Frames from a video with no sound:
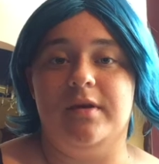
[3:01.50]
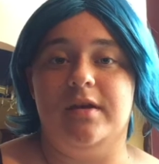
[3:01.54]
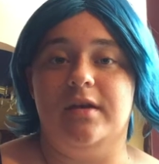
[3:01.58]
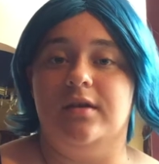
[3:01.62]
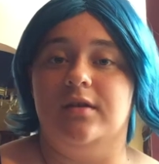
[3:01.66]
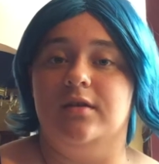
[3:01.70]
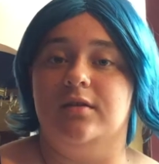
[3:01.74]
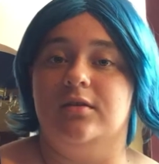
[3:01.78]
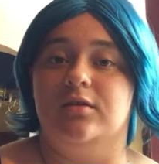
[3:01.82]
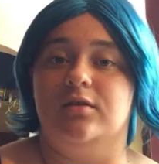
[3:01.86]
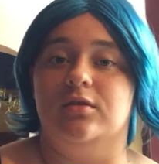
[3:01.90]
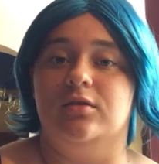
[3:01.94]

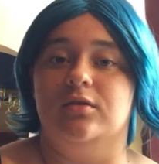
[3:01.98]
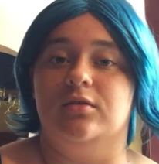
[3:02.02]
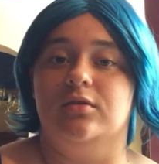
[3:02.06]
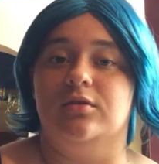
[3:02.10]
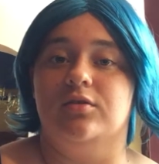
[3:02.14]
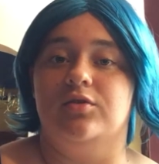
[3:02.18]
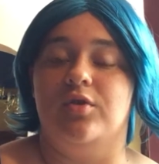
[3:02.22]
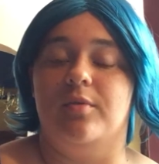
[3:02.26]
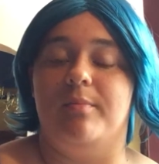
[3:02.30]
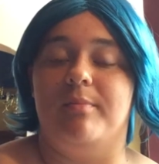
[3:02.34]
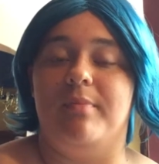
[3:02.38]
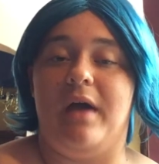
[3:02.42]
in
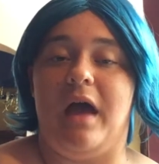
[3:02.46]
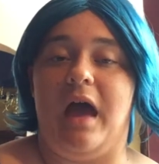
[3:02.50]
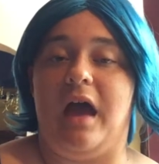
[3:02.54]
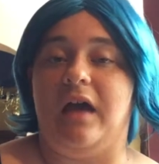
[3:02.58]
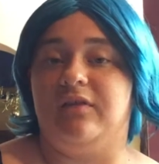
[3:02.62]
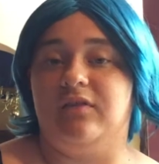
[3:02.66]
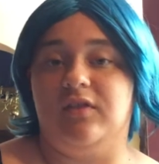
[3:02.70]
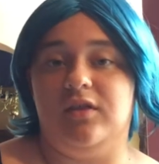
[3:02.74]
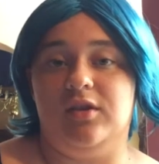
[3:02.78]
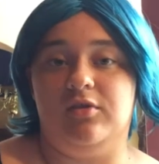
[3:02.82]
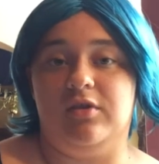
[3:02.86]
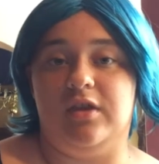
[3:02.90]
the
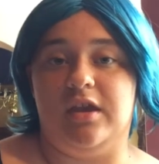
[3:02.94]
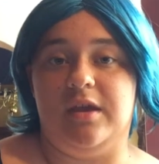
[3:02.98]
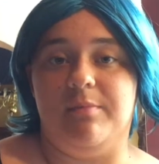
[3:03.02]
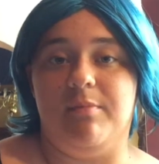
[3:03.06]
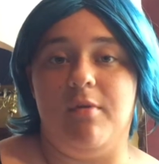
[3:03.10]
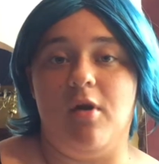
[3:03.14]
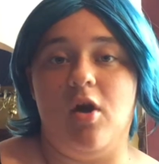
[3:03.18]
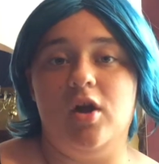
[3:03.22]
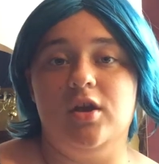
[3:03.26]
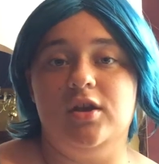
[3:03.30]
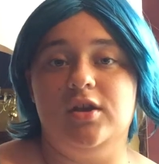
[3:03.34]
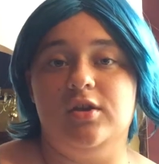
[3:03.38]
bag that you
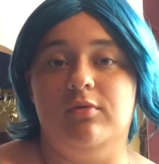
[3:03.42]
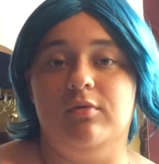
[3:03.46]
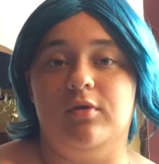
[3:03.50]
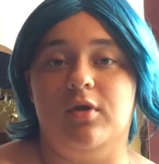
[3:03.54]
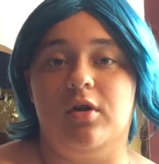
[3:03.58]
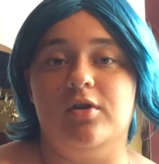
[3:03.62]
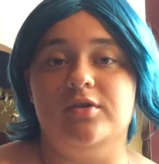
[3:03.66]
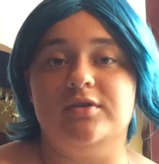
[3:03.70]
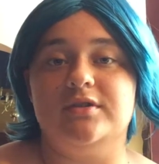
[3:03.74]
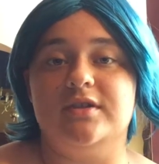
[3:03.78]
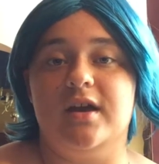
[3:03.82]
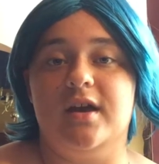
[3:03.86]
keep on you at
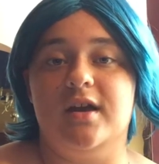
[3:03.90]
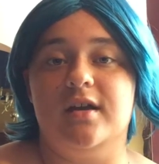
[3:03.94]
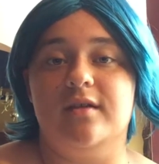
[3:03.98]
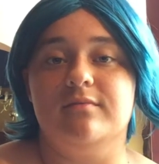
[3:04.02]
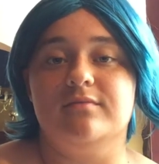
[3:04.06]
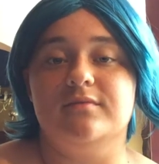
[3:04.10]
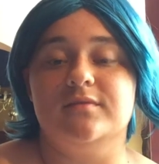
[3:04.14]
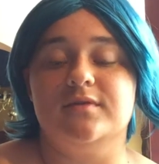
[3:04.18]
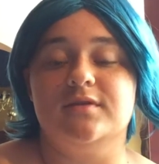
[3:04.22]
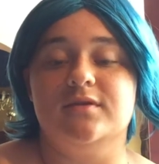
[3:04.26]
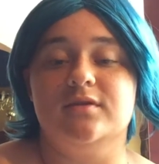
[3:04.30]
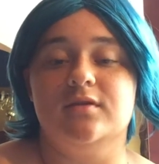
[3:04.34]
all
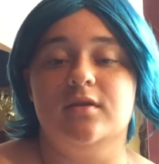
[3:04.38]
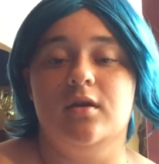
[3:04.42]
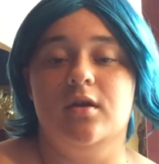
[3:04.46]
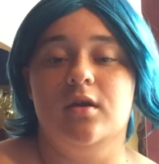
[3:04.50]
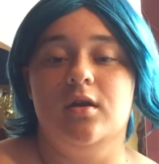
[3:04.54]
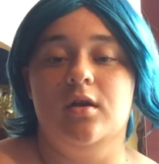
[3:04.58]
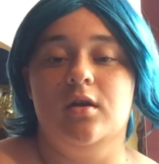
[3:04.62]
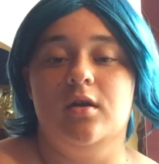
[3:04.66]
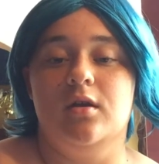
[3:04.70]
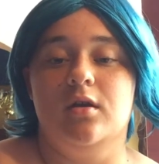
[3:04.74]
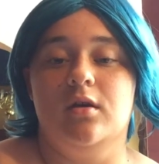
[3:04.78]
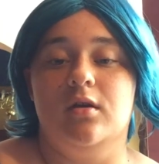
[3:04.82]
times.
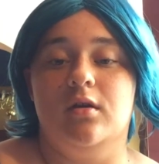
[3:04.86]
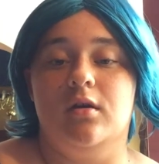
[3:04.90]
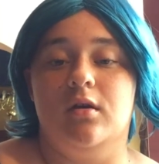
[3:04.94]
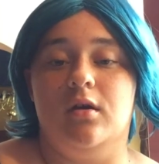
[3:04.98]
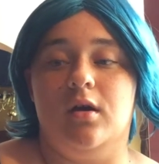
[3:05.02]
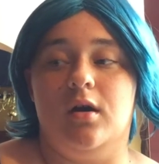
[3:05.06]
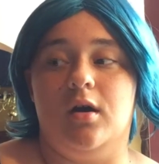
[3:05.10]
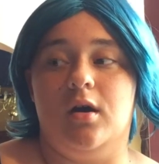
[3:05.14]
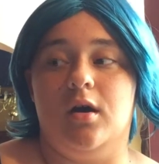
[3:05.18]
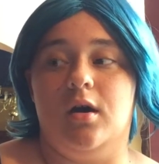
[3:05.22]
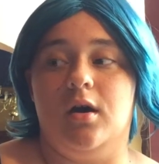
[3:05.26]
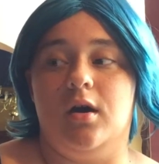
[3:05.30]

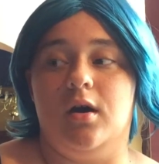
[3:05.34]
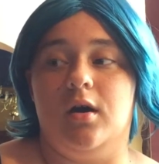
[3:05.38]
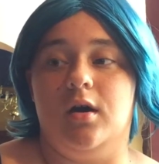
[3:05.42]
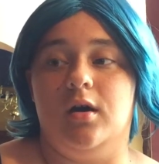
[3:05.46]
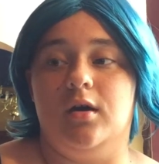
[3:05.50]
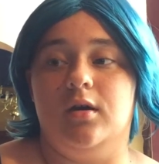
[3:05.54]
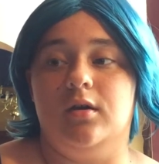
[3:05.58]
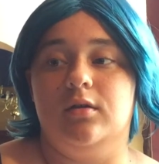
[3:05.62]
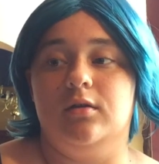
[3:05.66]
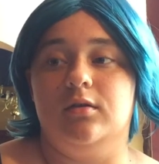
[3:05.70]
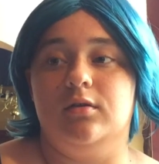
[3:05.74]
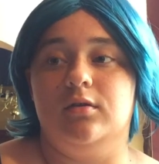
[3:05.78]

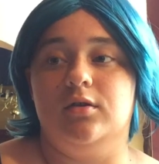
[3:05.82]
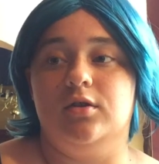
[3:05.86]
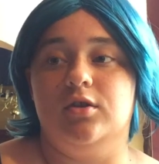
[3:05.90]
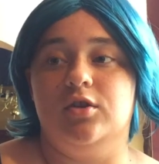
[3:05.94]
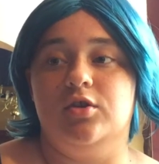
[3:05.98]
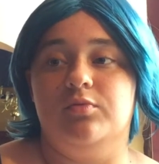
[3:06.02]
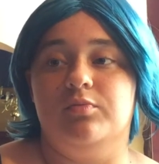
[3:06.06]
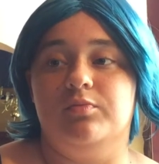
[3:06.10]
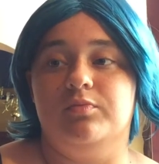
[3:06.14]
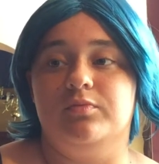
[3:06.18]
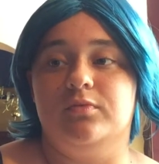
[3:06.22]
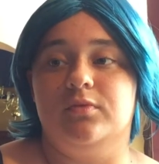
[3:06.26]

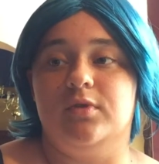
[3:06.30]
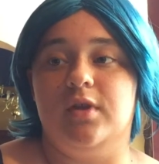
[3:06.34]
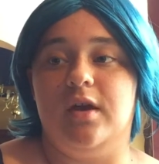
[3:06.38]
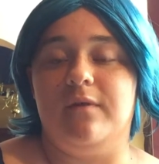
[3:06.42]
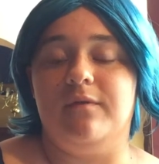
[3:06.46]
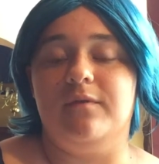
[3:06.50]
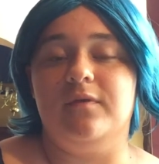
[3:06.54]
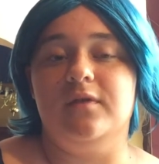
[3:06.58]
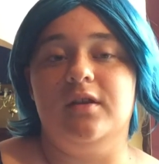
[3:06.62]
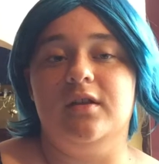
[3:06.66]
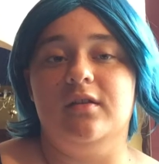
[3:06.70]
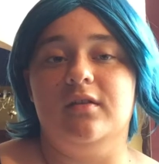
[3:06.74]
You
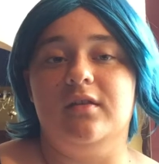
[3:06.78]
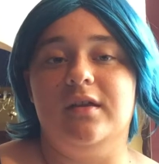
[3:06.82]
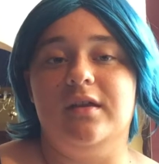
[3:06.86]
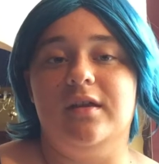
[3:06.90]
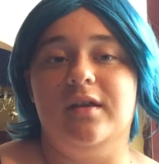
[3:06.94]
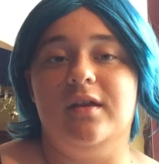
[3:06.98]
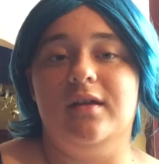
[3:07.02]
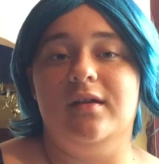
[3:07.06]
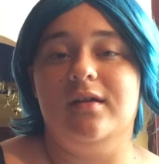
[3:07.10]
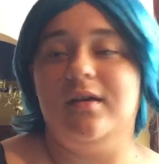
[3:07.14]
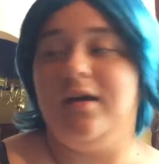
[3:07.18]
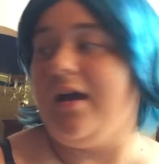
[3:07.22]

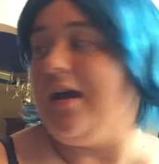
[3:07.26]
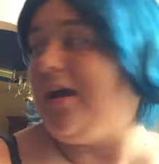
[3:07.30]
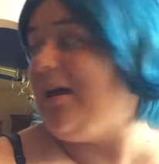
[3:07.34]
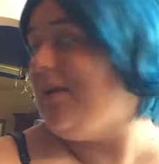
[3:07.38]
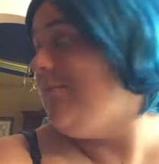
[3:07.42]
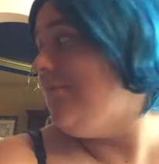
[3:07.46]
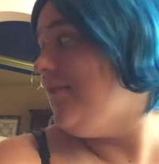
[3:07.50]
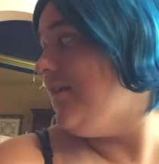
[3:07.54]
definitely, hi